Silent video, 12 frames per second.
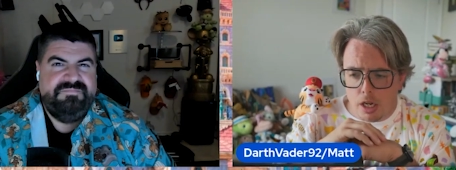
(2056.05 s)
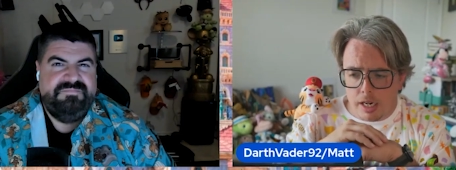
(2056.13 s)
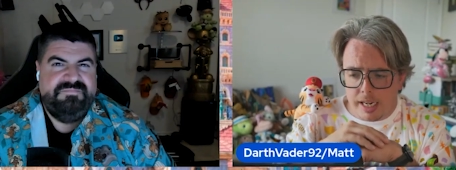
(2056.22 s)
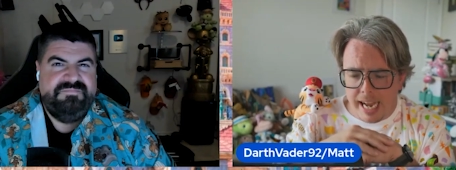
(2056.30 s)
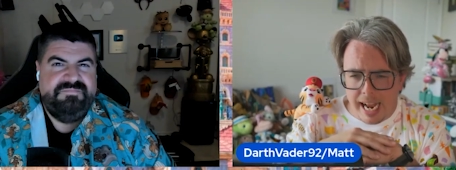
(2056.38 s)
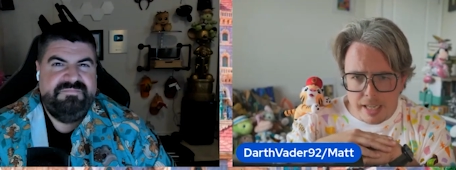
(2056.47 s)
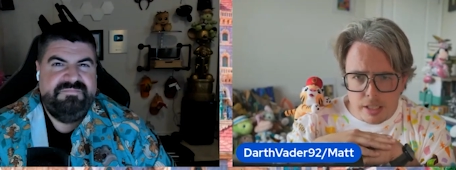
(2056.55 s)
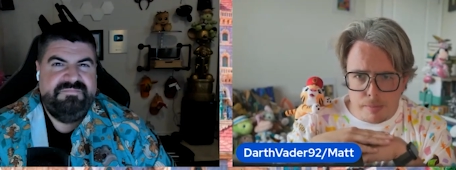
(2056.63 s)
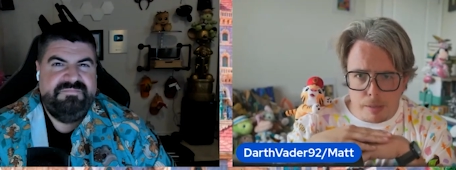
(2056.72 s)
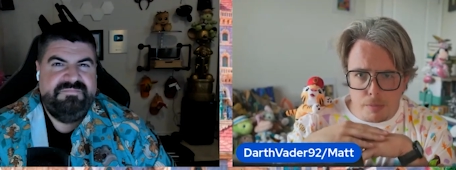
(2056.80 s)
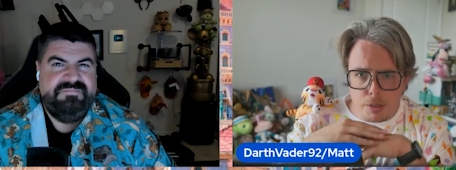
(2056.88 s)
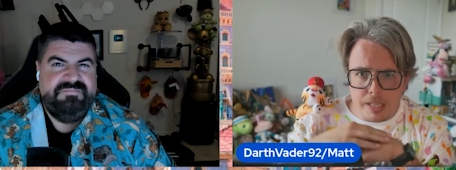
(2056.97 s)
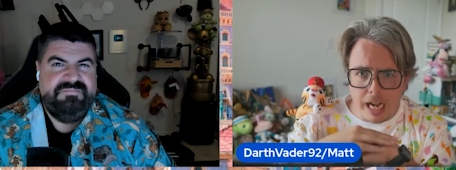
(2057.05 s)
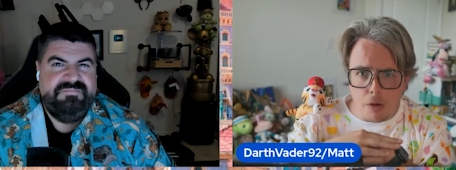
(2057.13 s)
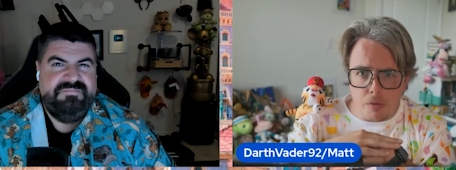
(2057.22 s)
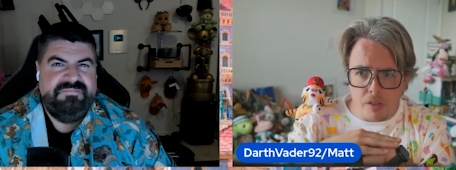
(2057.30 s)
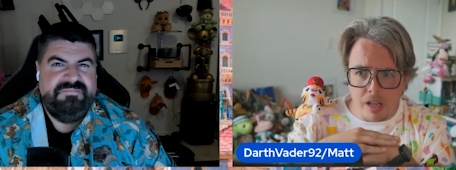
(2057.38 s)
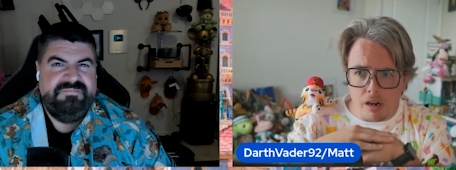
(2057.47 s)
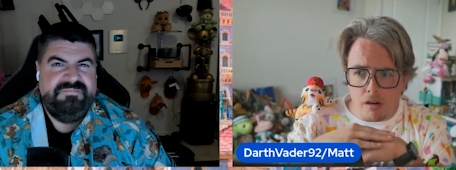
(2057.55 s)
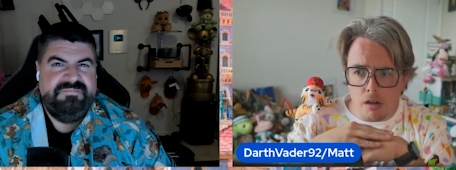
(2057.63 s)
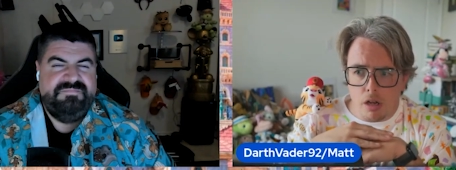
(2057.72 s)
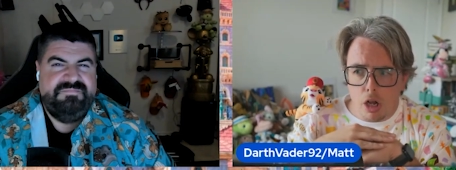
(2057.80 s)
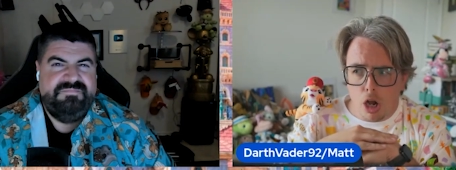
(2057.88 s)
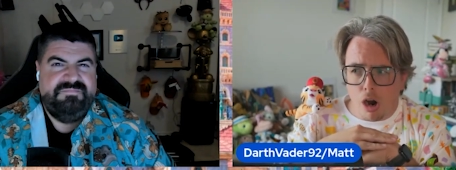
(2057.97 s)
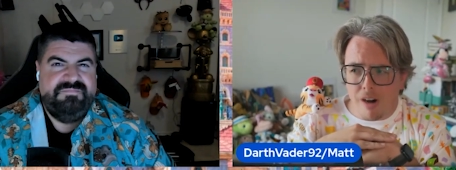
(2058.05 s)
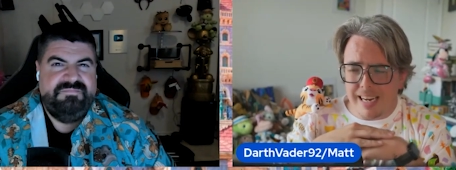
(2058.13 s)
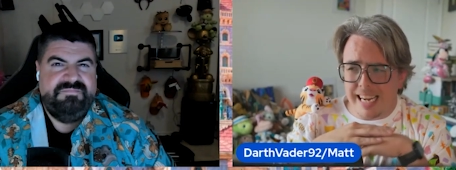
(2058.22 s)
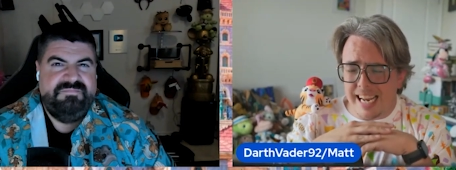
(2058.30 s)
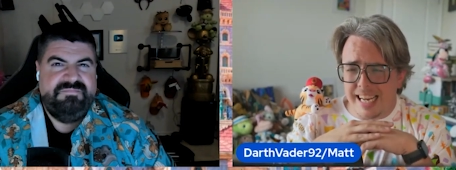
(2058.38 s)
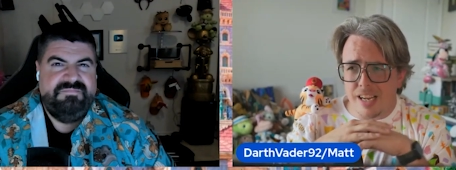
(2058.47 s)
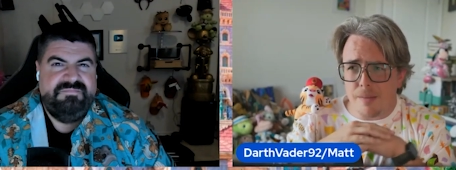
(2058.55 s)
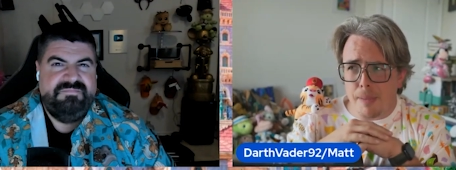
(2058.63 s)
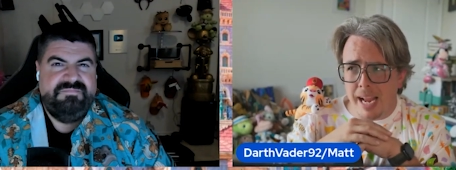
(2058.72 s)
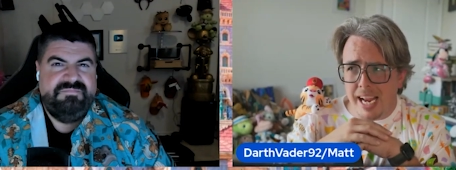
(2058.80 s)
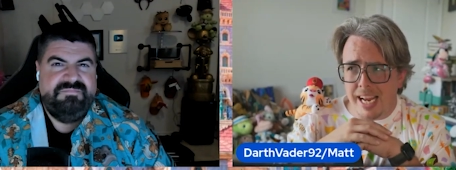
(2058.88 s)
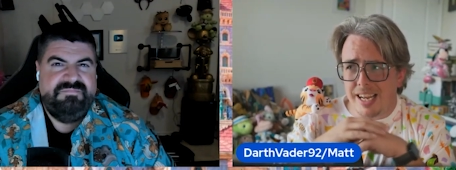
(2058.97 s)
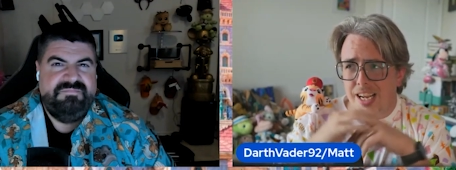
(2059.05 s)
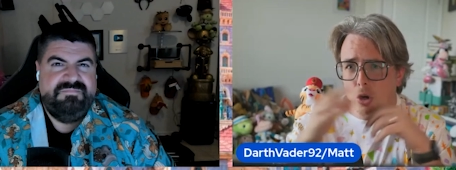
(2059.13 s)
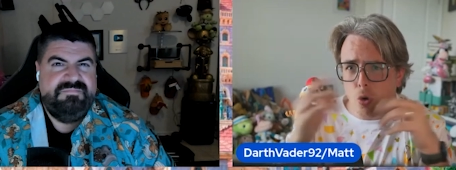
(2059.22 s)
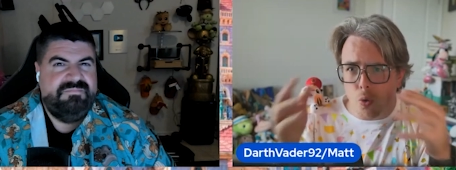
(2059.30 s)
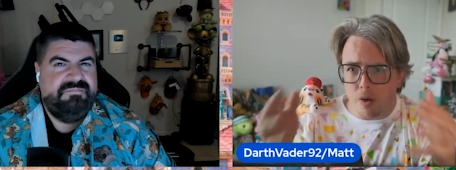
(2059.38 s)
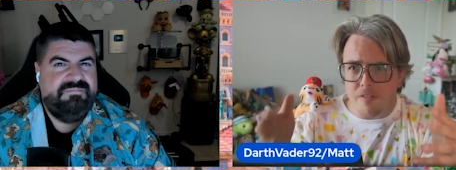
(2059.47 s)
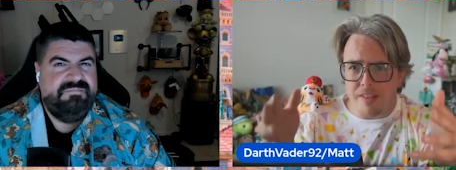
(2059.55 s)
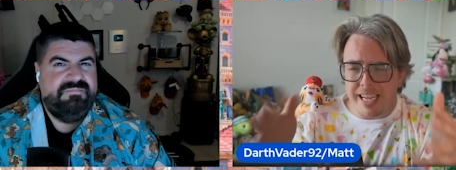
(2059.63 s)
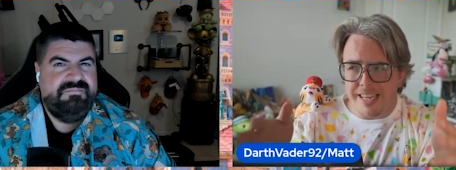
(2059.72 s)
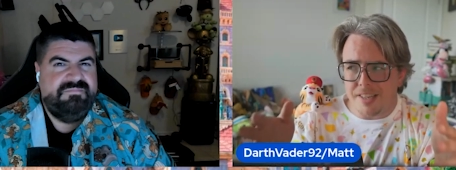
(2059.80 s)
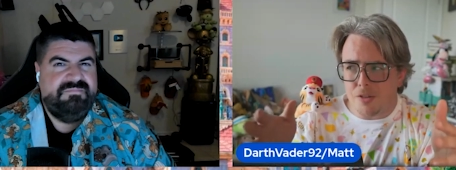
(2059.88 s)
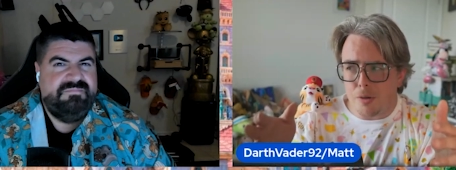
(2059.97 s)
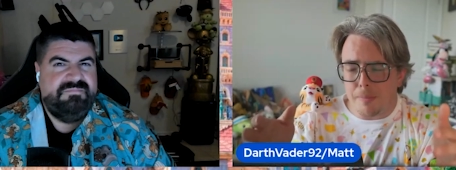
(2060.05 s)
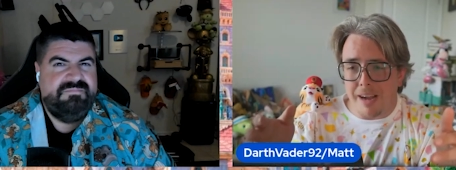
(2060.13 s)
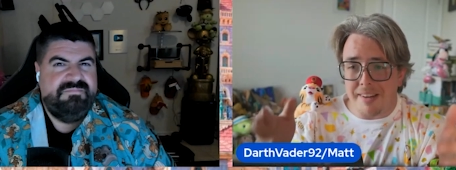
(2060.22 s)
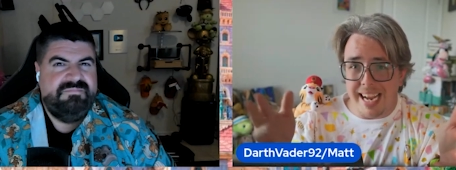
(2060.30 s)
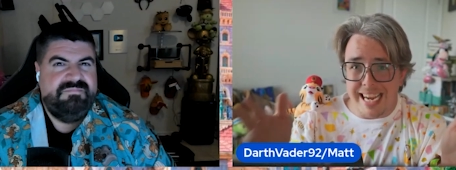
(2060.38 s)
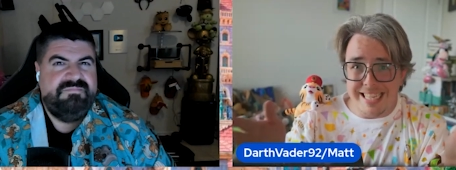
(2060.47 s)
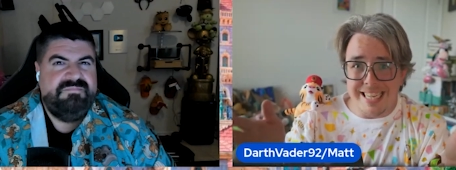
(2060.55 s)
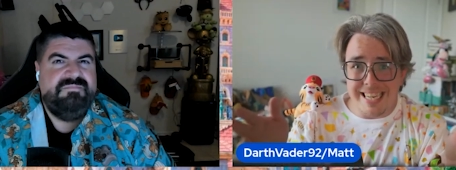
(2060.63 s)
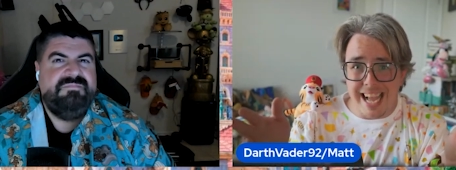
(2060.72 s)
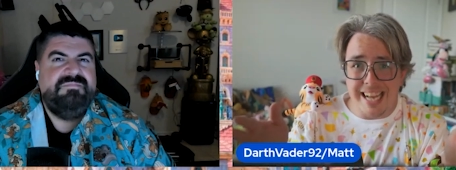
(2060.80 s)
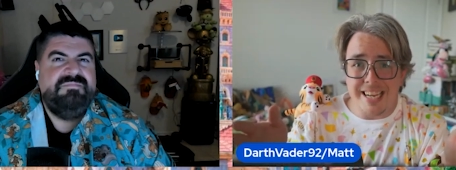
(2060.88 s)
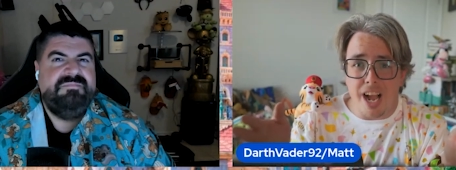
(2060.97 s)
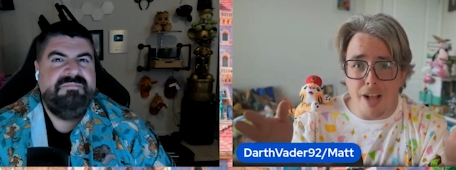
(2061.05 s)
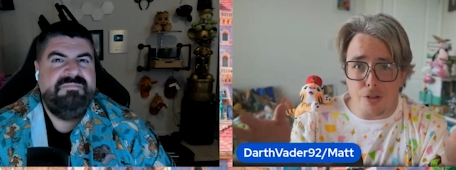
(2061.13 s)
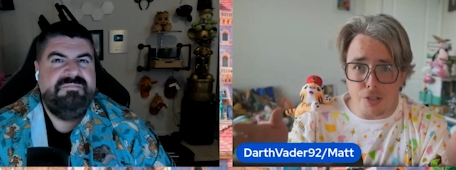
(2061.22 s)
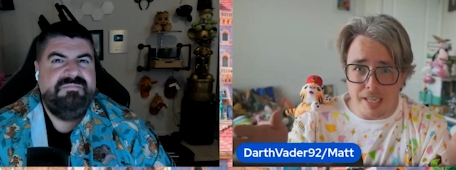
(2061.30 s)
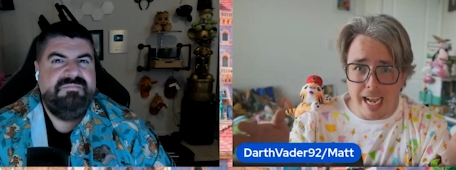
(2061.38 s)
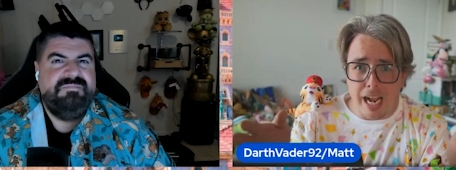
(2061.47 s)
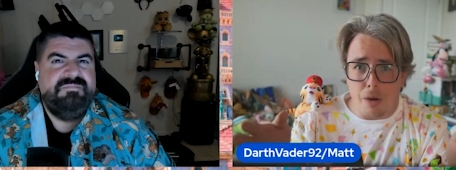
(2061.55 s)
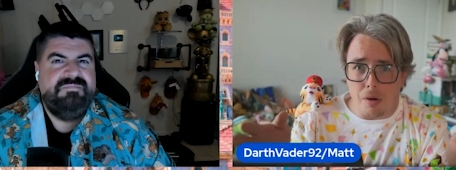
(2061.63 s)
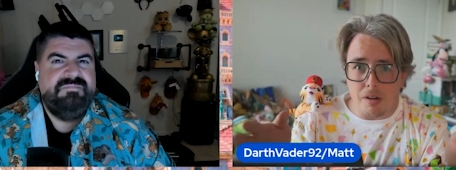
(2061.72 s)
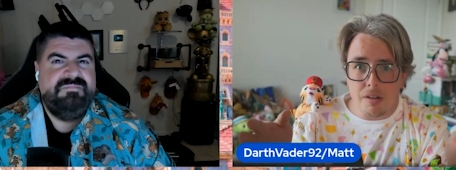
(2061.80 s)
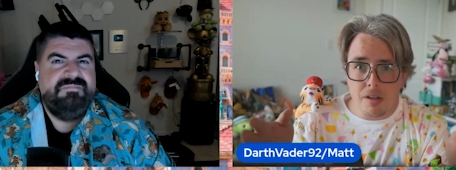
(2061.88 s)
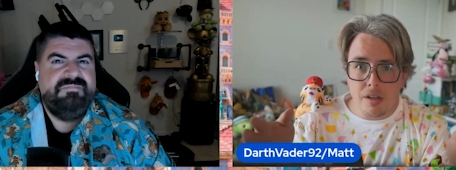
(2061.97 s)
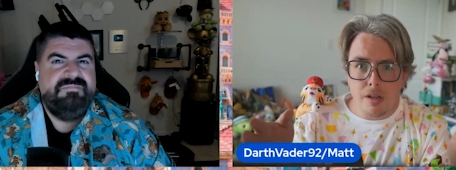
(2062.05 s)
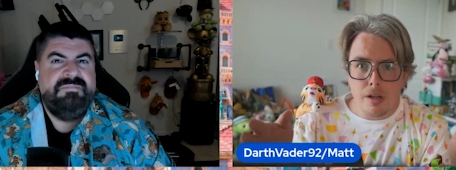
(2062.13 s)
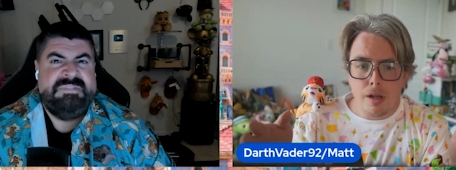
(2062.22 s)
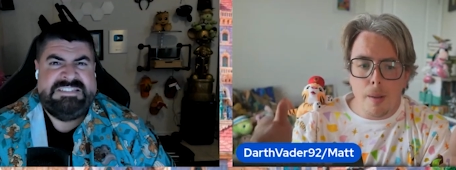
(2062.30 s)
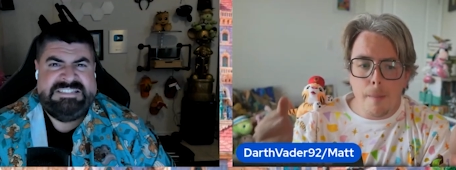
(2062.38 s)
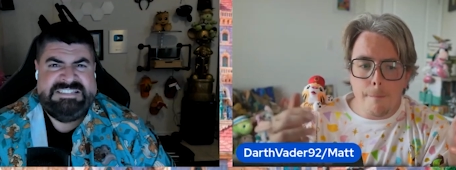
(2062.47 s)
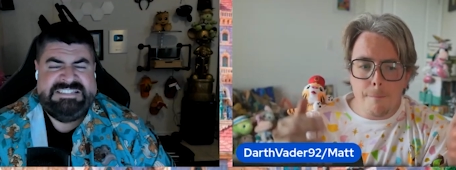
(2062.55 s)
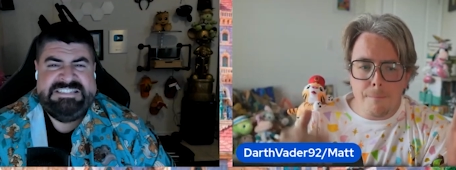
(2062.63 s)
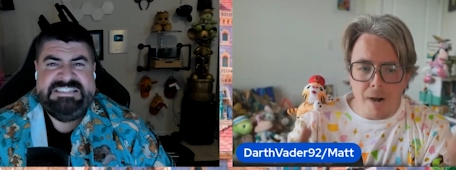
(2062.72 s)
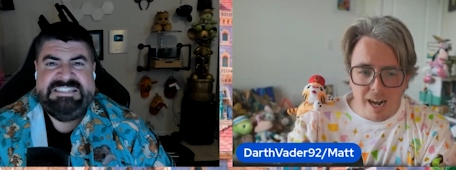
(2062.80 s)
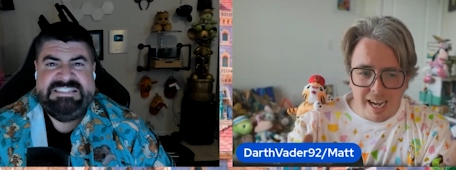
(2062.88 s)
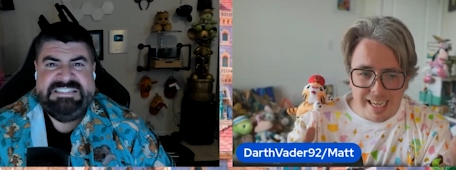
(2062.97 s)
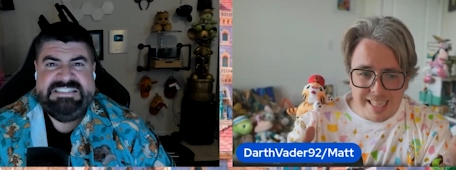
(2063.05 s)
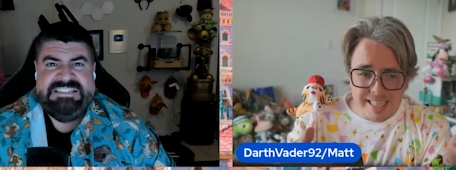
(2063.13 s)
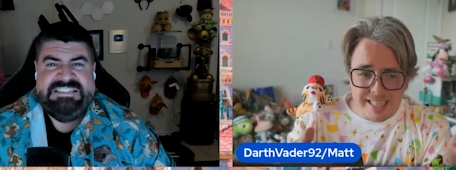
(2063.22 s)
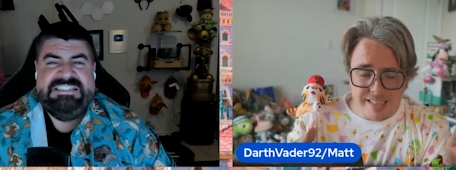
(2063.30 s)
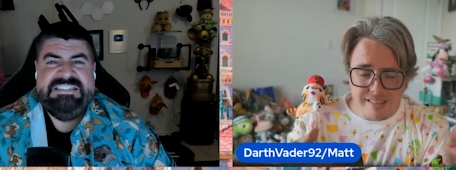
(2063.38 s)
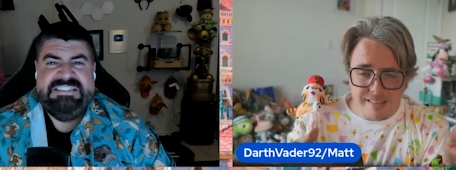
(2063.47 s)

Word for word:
Speaker 1: cast members out there are getting paid equivalent to about $8 to $9 an hour, but